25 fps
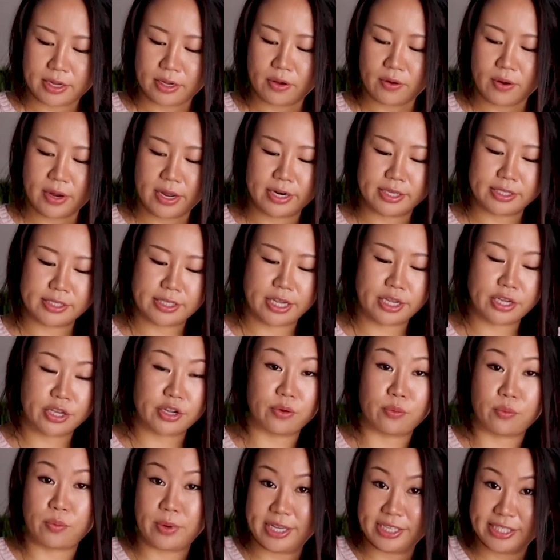And go ahead and take
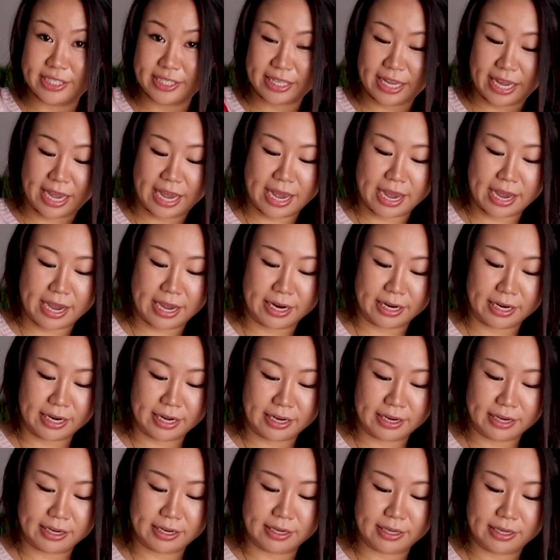your whisk and
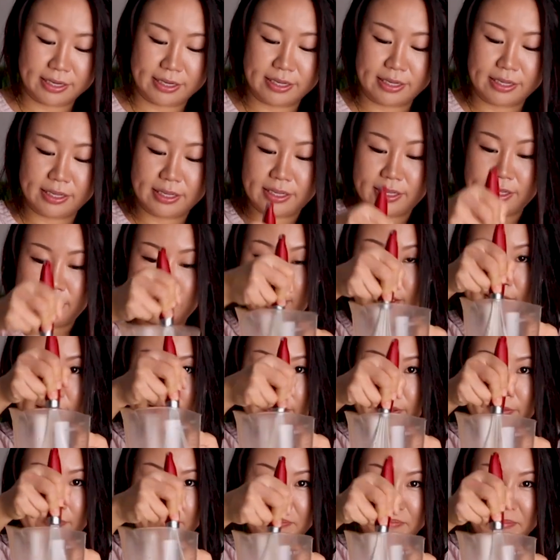
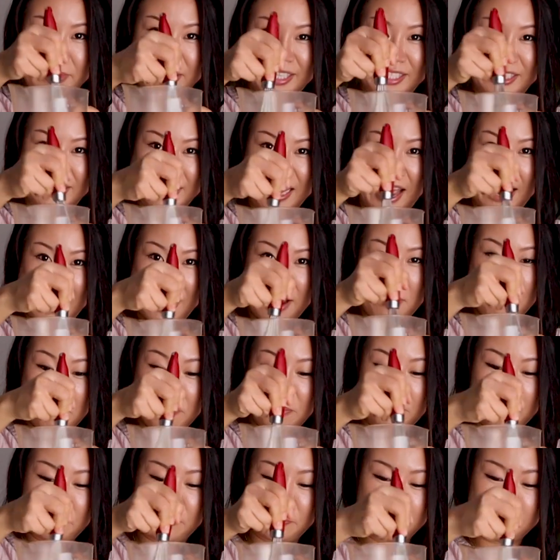mix that up.
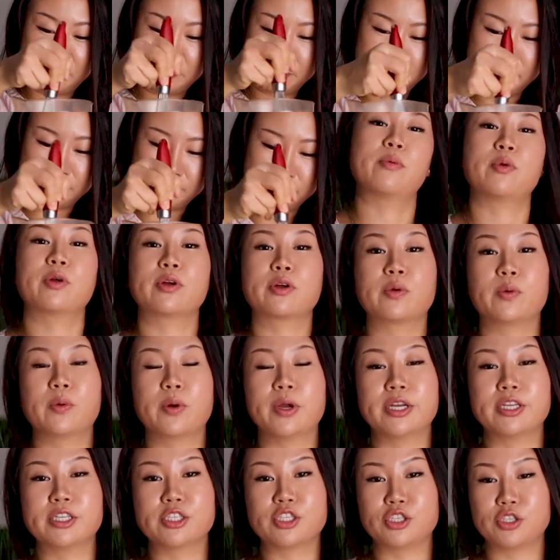And we're
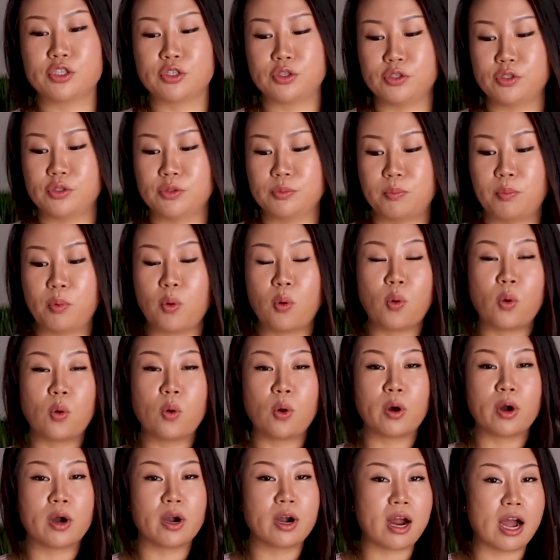going to
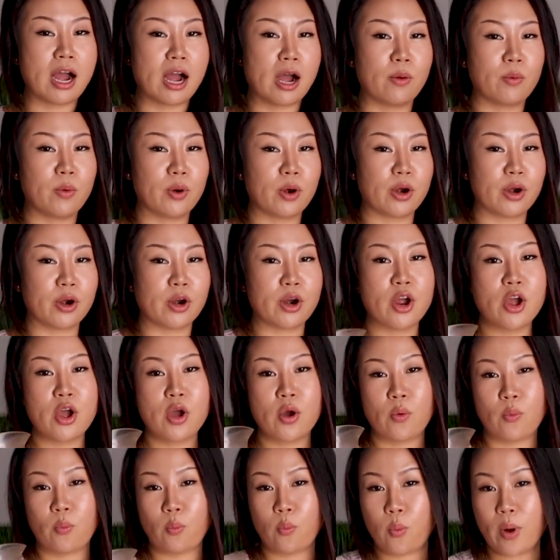pour our
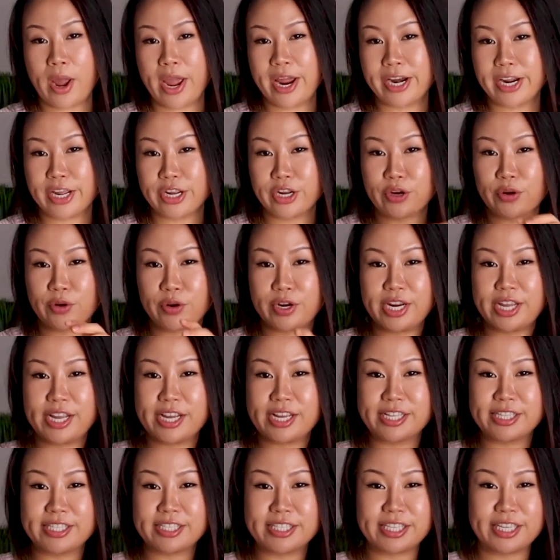wet
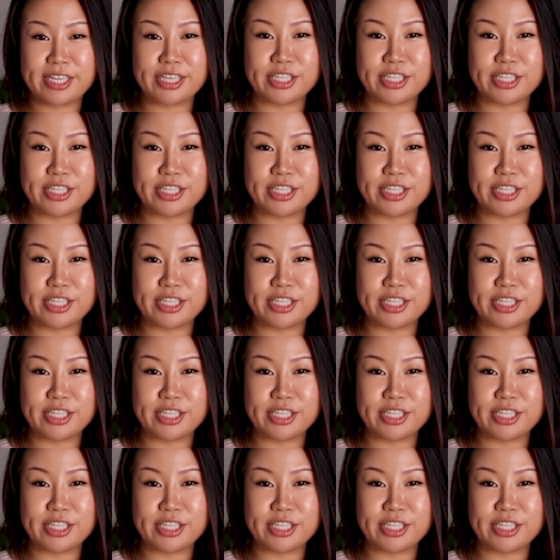ingredients